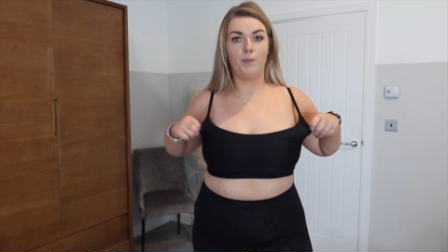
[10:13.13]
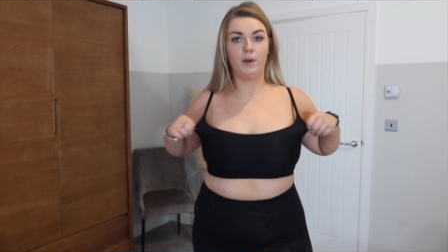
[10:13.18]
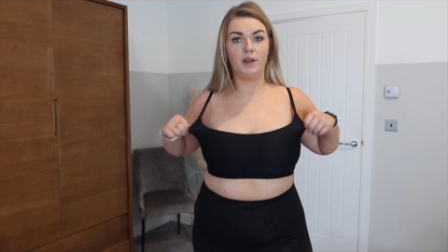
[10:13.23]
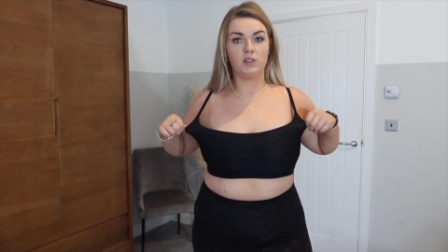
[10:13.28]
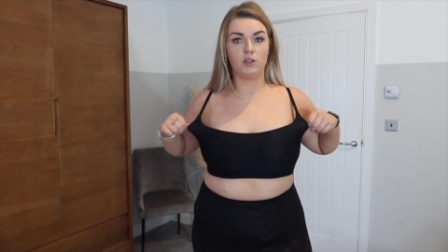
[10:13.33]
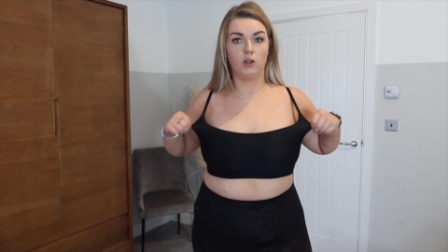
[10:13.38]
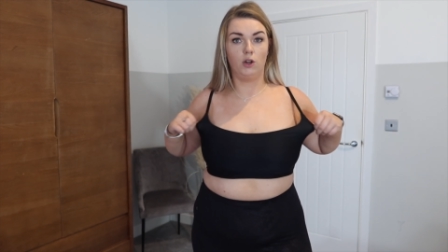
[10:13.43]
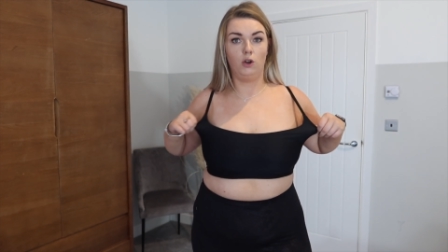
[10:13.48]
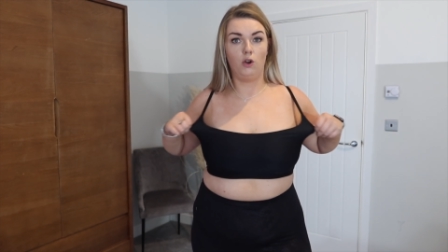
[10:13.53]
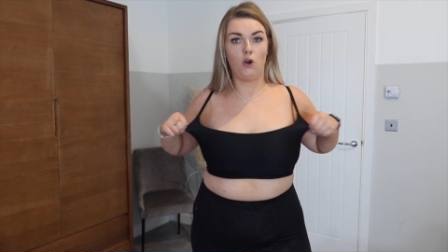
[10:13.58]
but
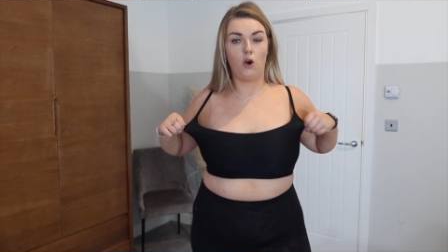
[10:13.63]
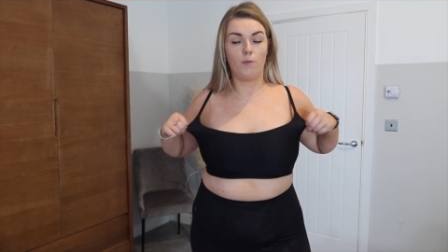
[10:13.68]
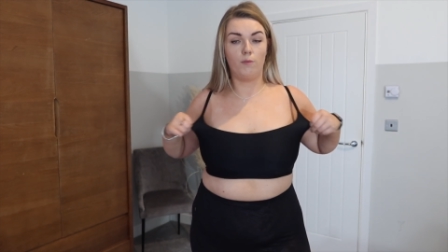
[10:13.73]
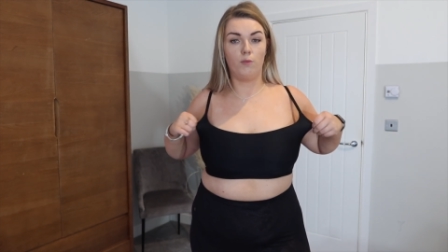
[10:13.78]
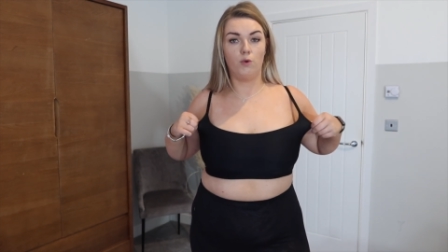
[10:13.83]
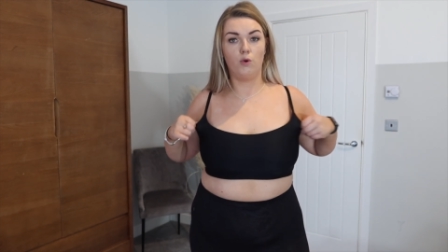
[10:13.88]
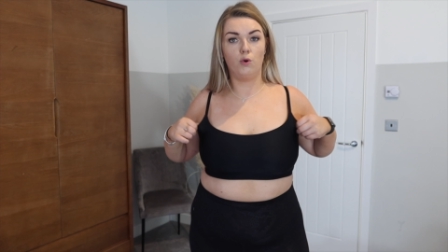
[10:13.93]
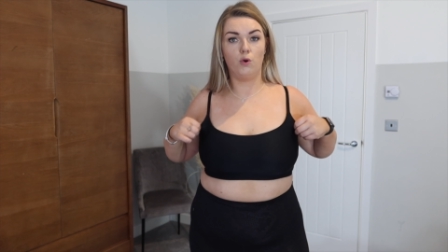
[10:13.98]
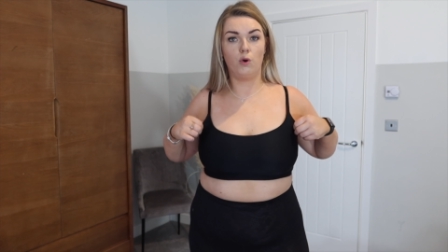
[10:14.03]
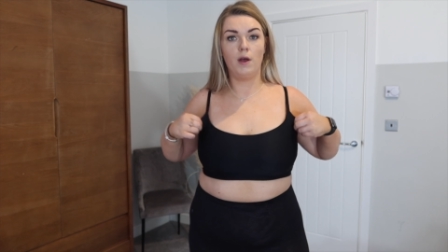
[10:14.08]
it's a lot
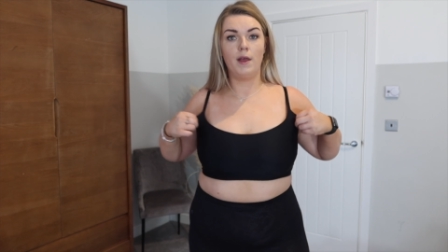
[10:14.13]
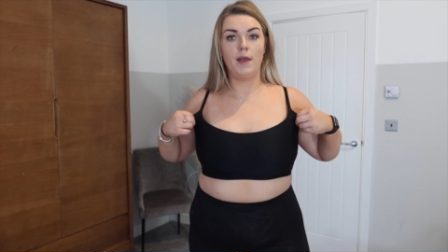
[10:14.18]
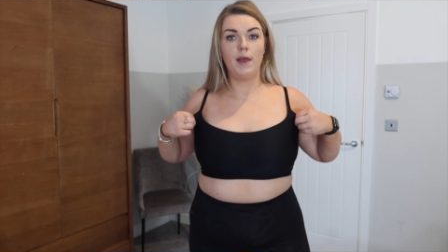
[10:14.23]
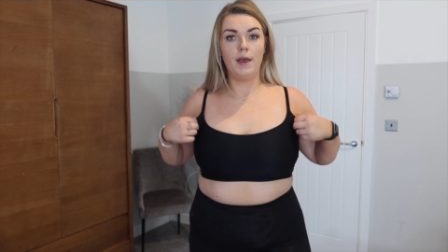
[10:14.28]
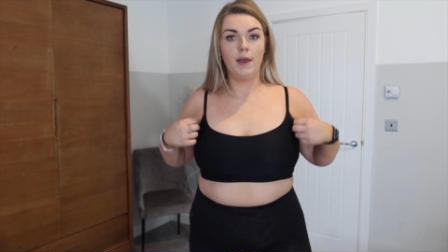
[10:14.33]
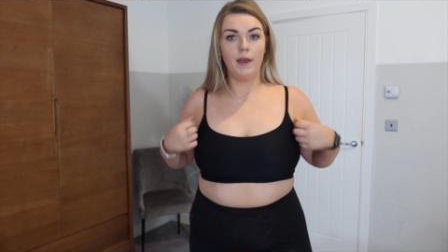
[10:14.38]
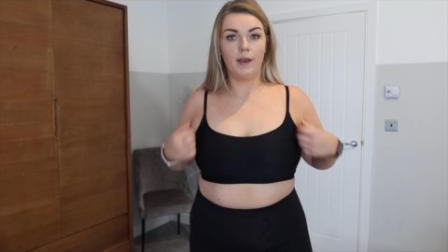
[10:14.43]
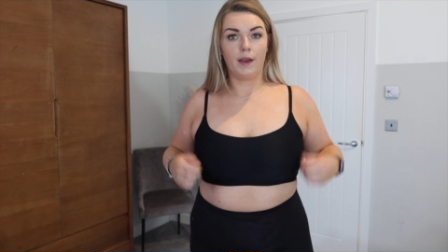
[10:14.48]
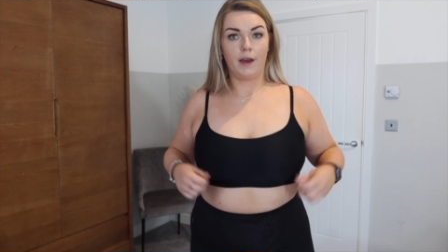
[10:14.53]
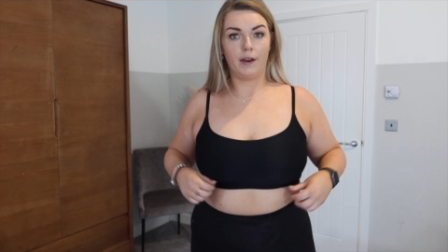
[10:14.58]
more
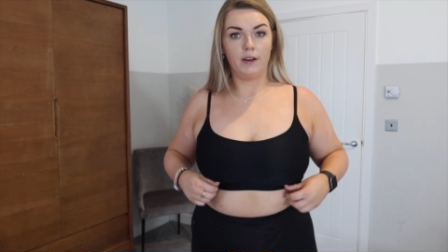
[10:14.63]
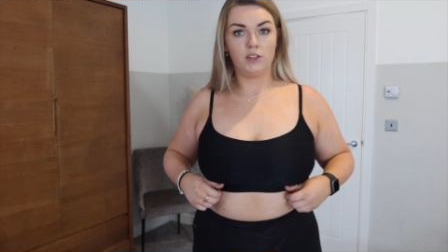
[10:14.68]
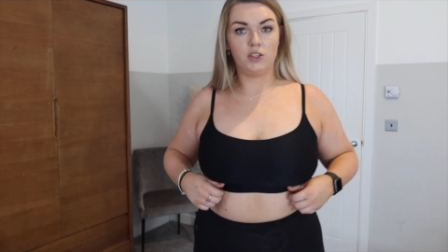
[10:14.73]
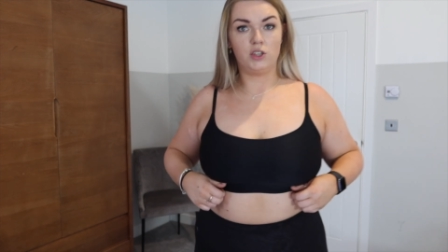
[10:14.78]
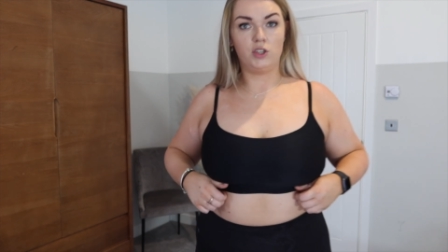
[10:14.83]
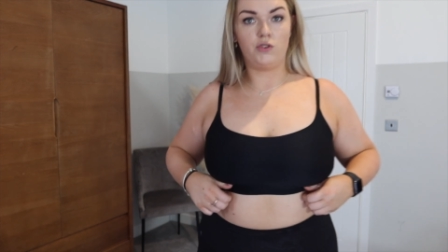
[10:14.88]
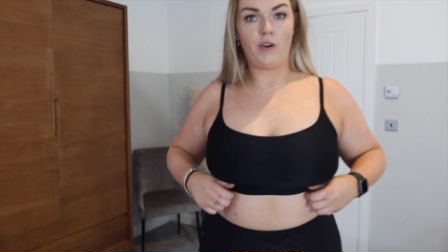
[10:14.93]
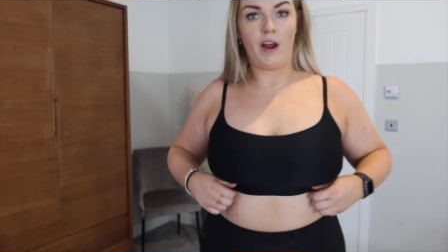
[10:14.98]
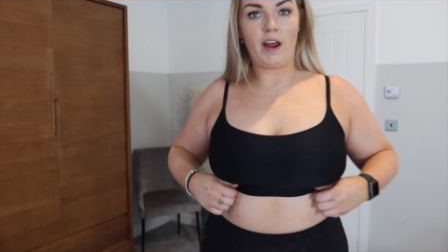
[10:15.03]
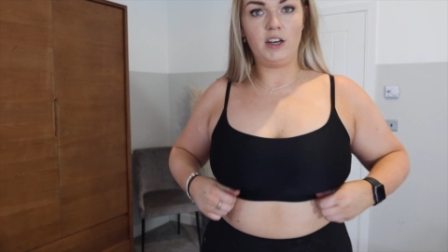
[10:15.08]
kind of
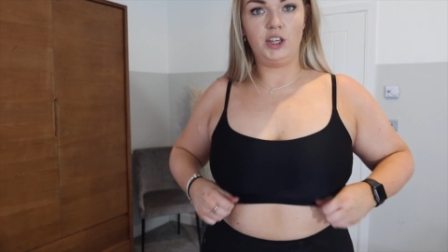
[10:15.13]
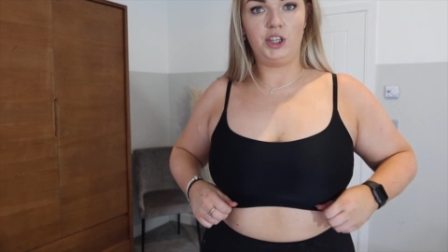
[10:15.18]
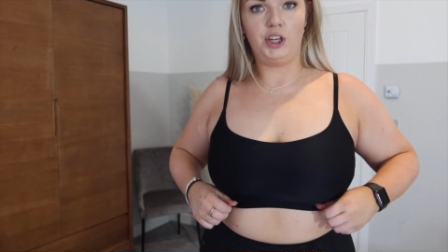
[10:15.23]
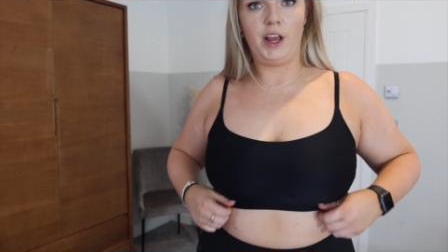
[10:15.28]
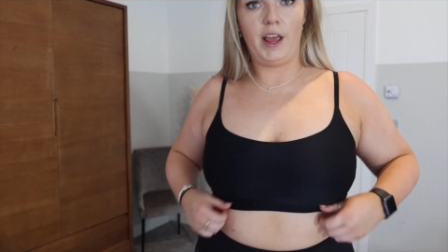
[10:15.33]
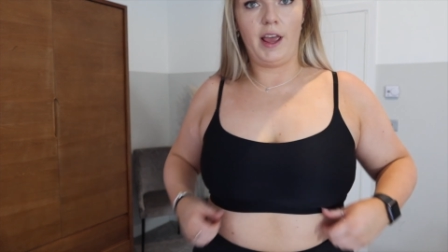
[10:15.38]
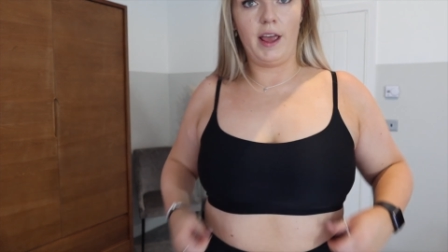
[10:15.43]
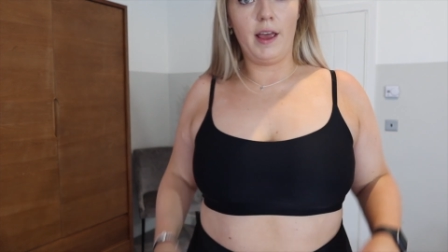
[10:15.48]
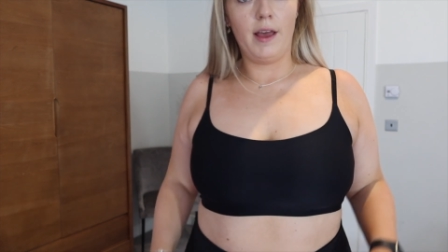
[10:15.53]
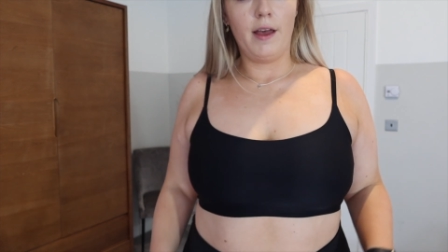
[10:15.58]

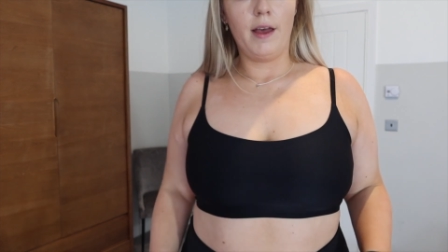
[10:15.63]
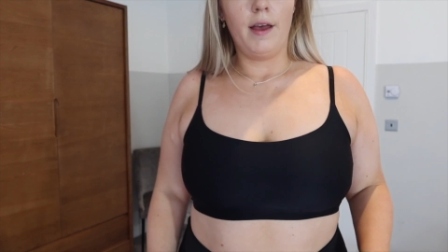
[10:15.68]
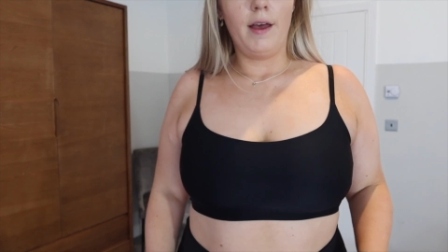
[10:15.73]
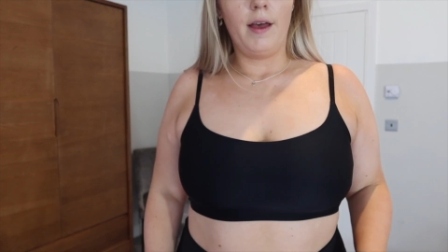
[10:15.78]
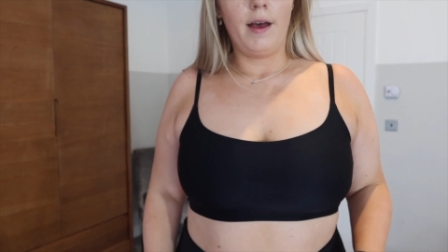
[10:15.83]
stretchy.